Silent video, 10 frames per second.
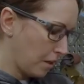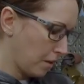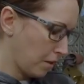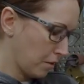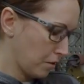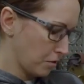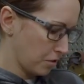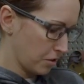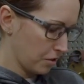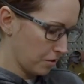and
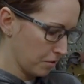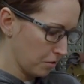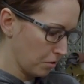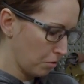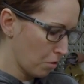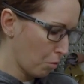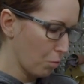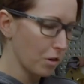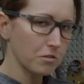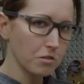you don't
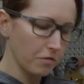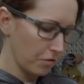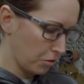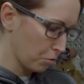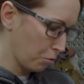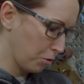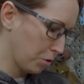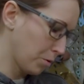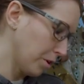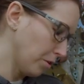want stuff in your oil, you
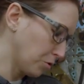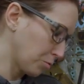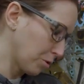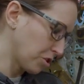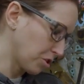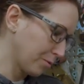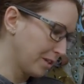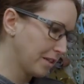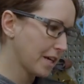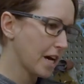don't want to lose pressure. We
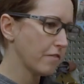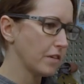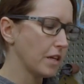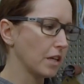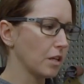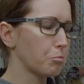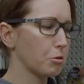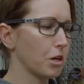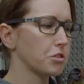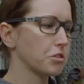didn't have any
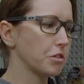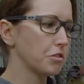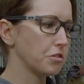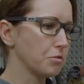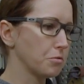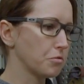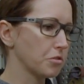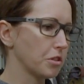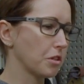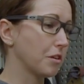pressure issues
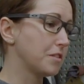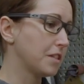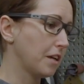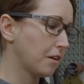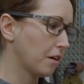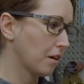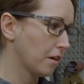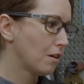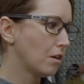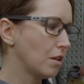in our data.
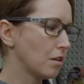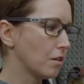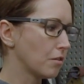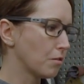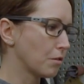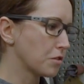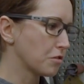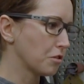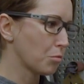And the rest of